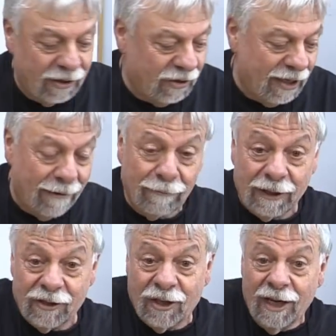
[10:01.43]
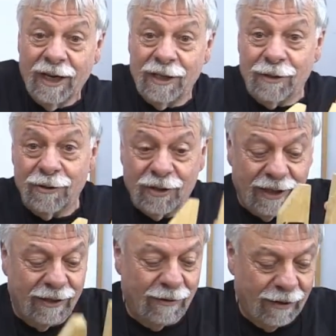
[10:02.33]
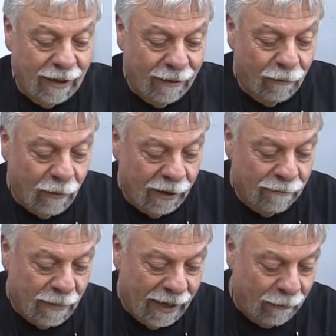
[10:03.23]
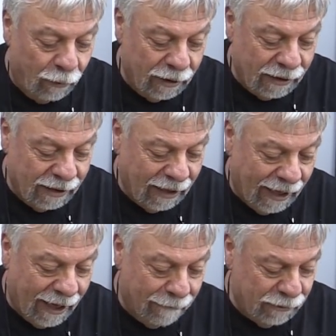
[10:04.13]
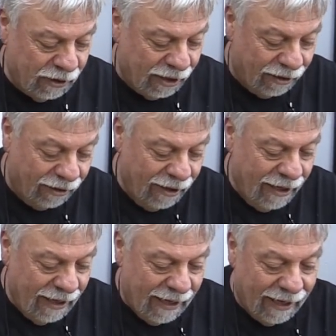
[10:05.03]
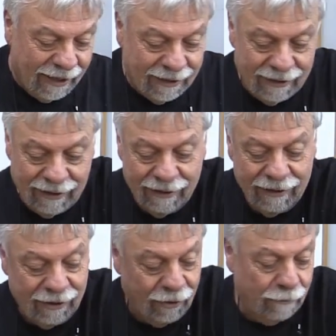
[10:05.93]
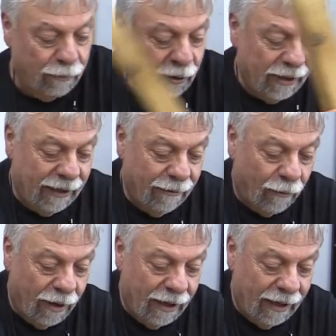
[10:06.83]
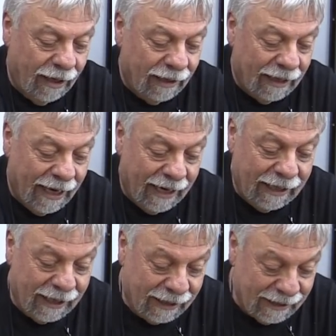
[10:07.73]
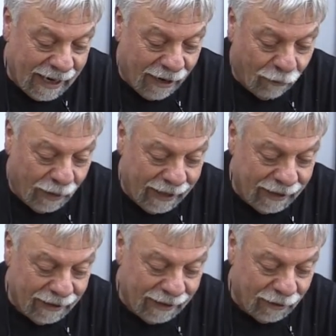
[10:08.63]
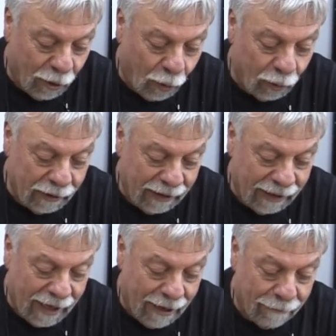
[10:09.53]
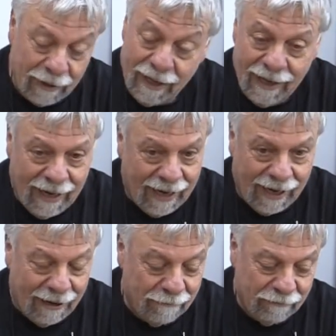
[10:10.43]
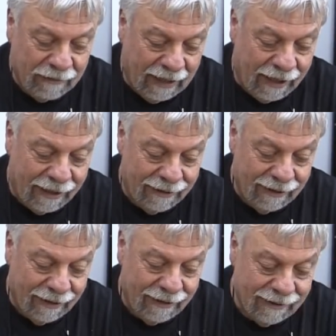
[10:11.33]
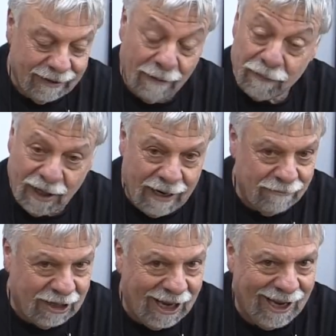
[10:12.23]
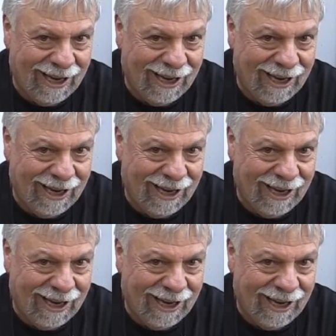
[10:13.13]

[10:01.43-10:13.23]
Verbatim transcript: assemblies using one of my wooden clamps here and, you know, putting a leg in that way and, and holding it up? Um, and sometimes